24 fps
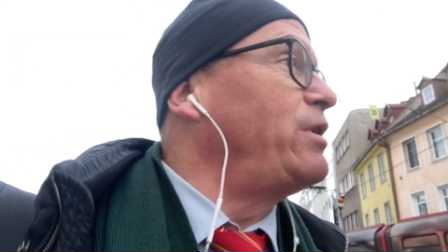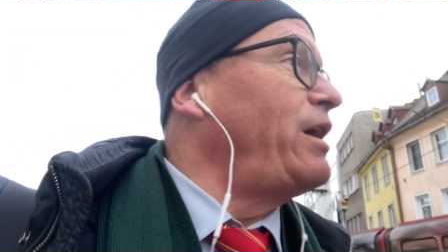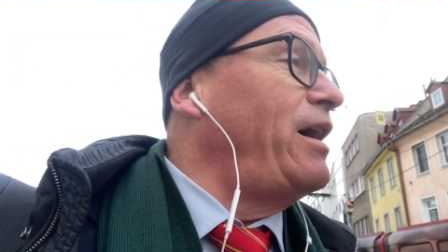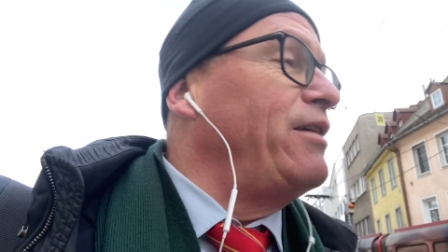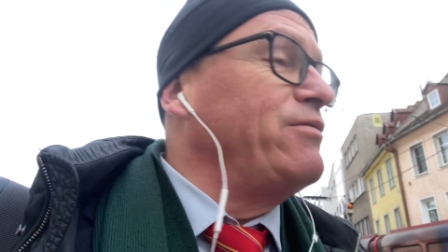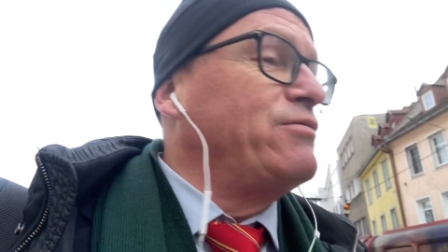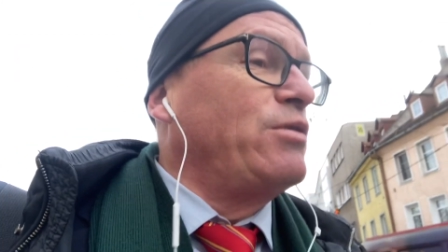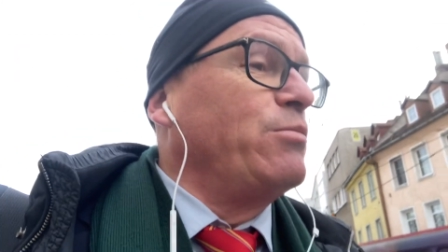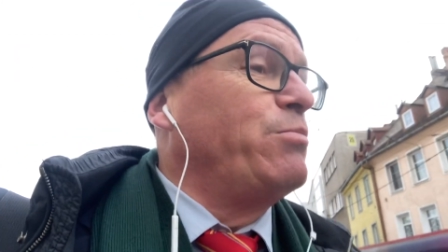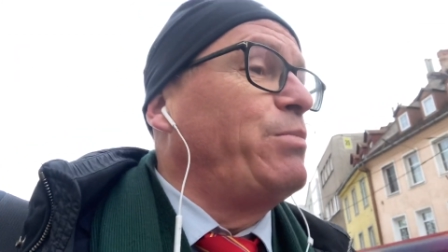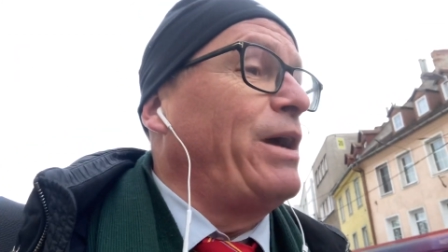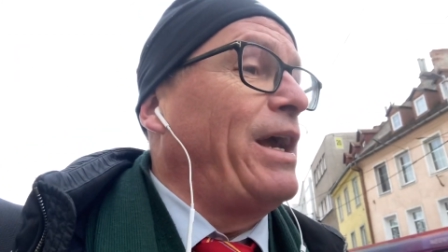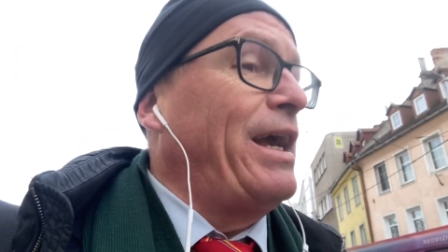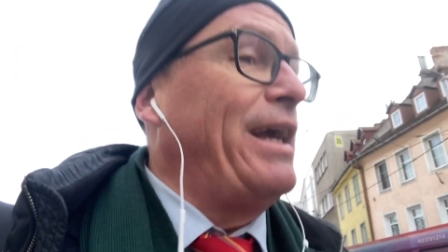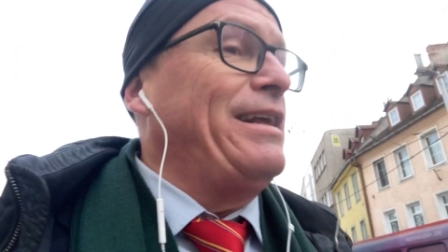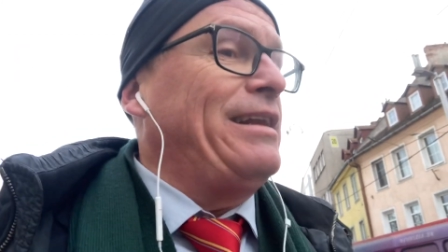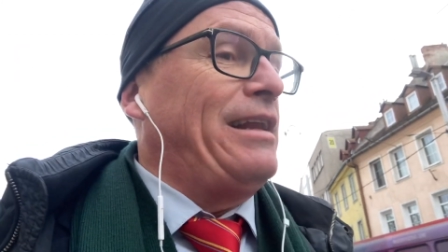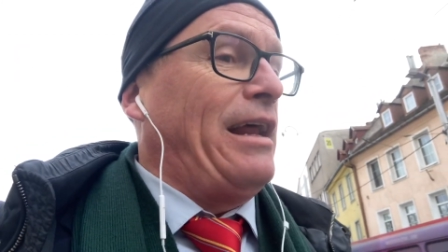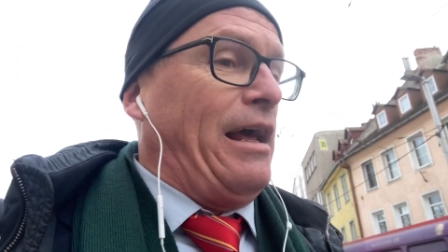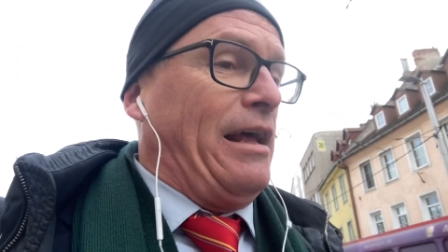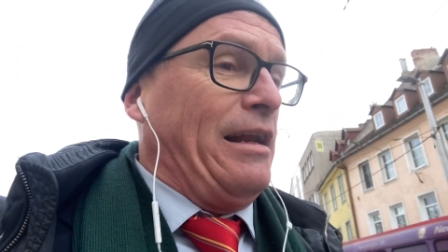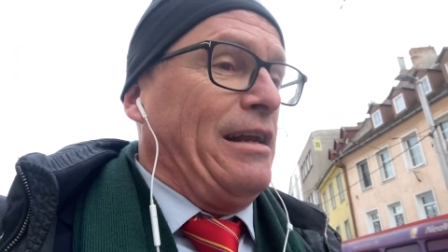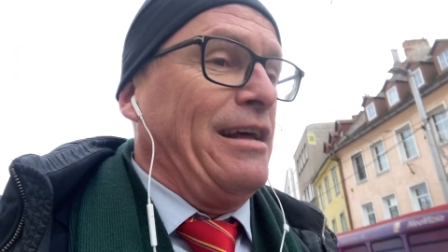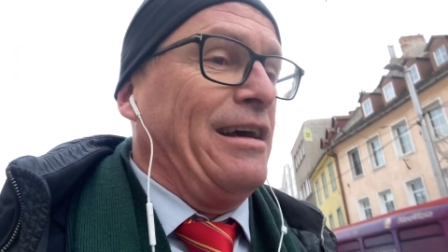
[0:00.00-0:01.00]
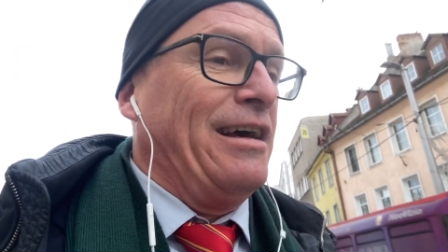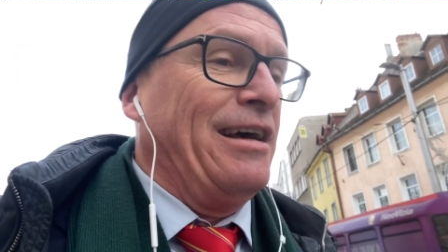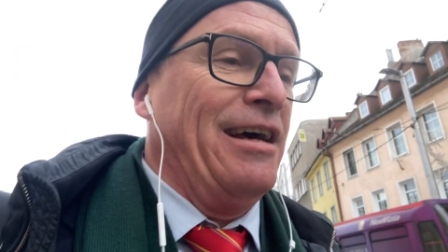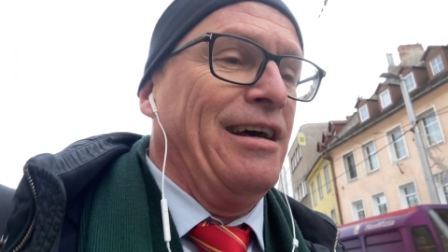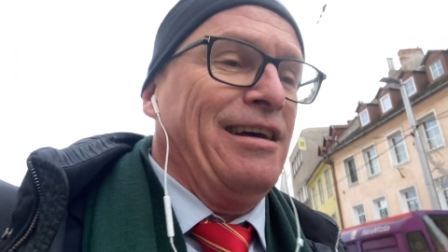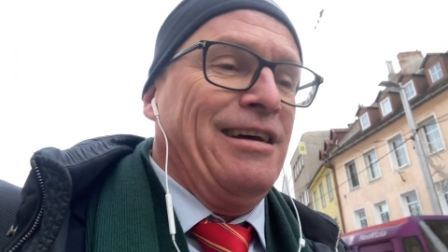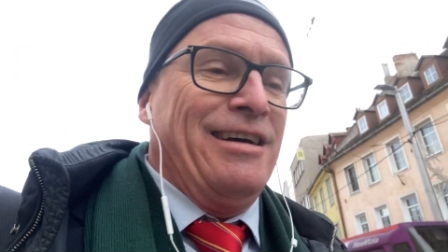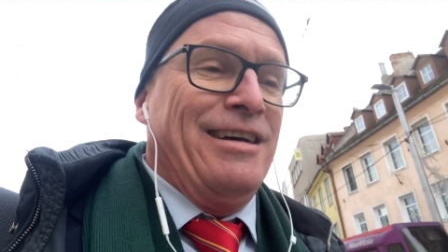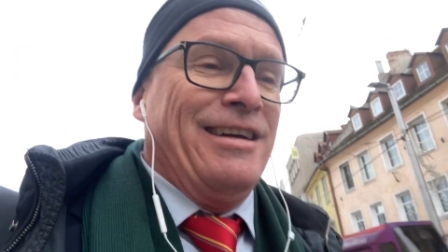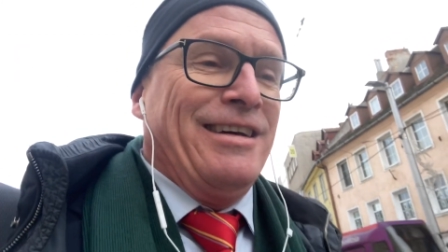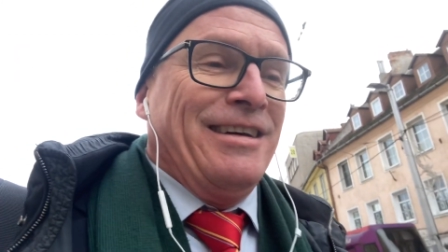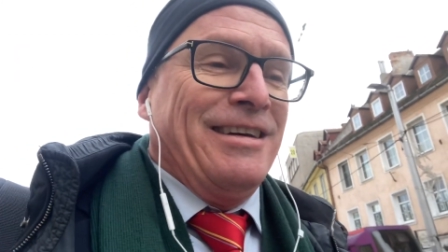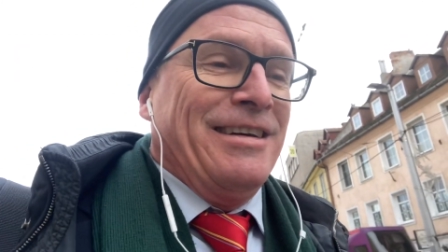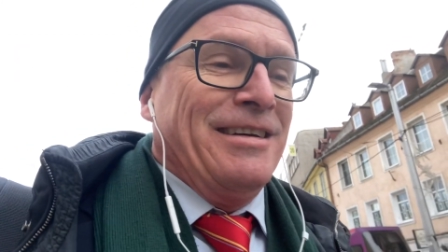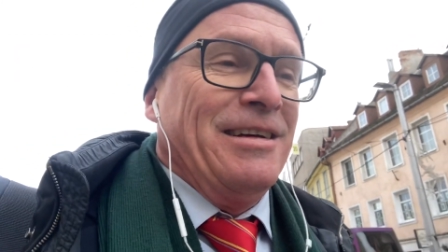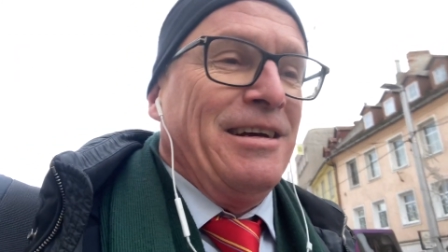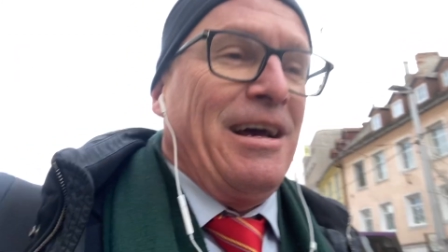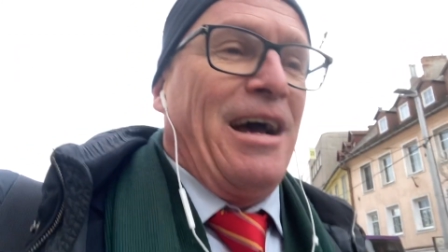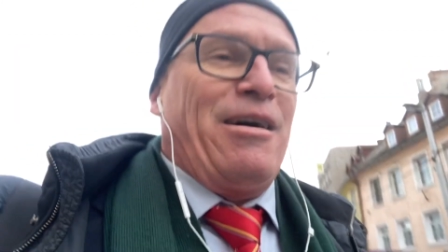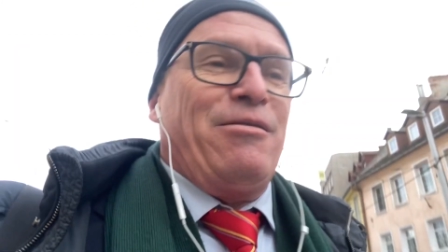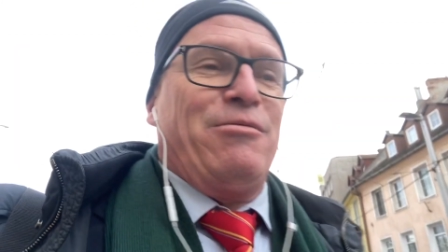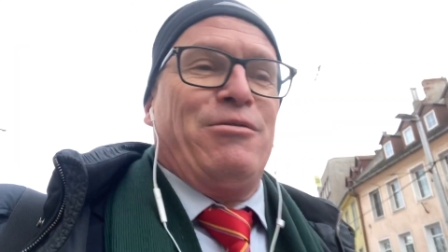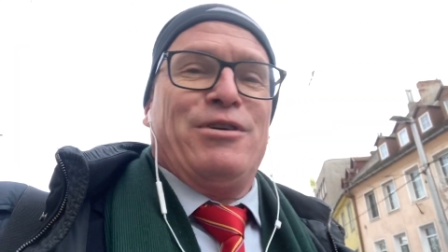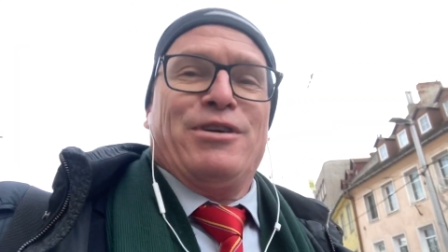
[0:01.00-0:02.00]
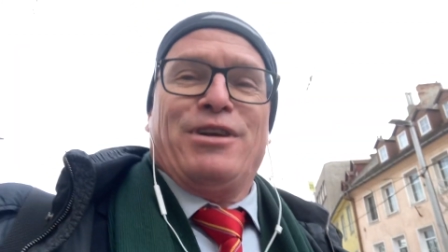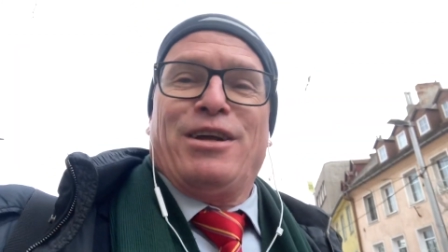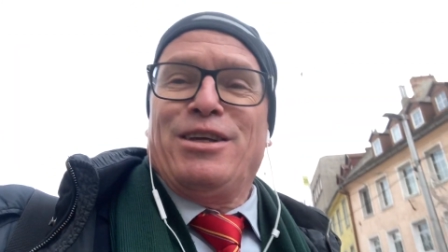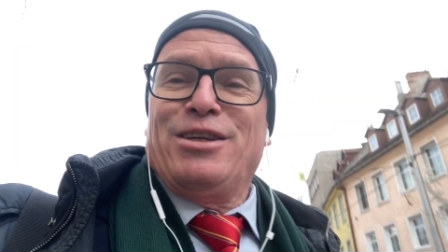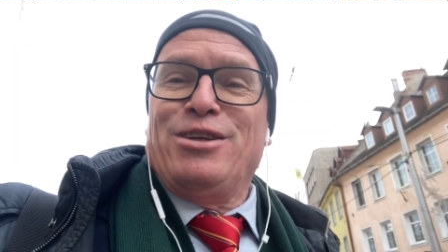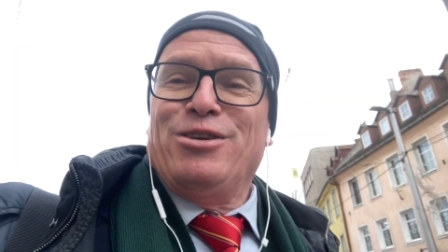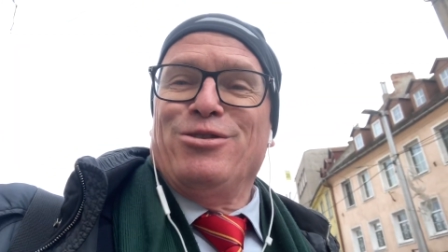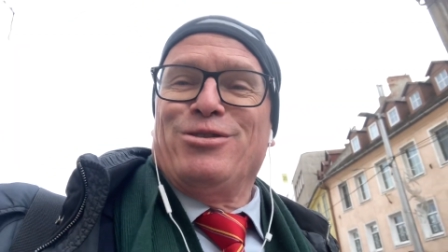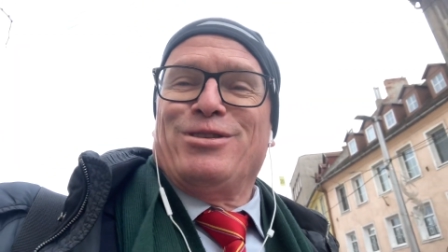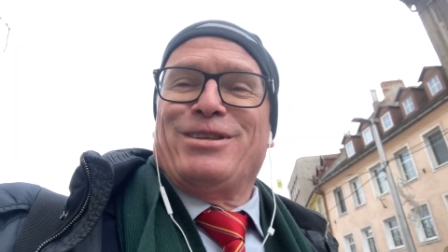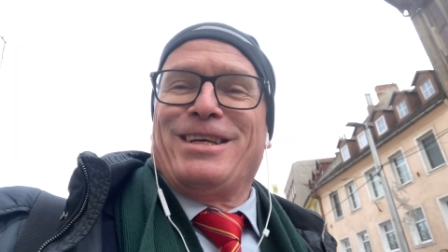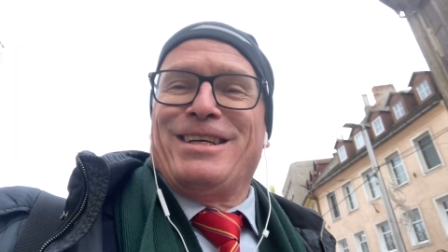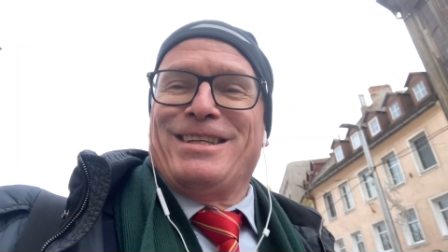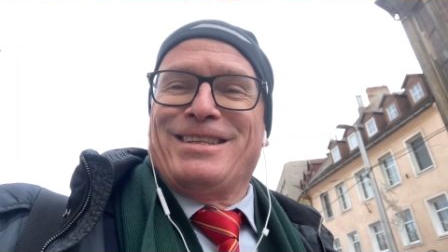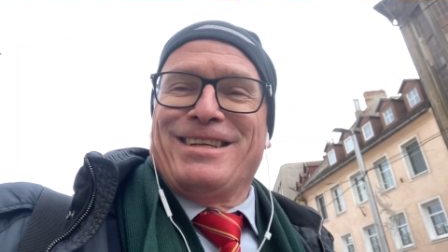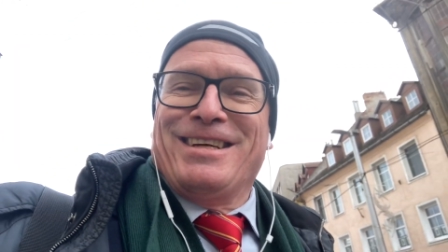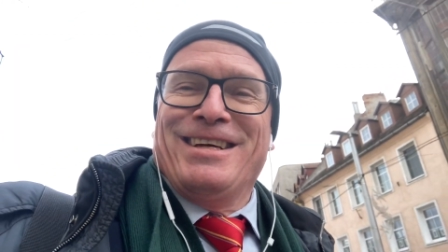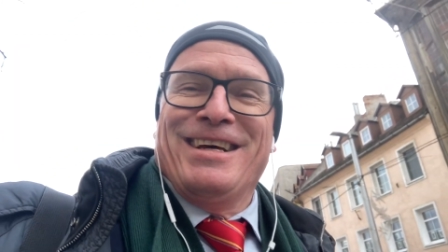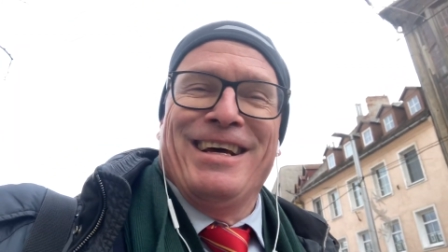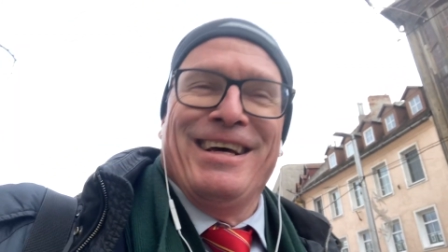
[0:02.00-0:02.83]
I have to pay then. I want to use it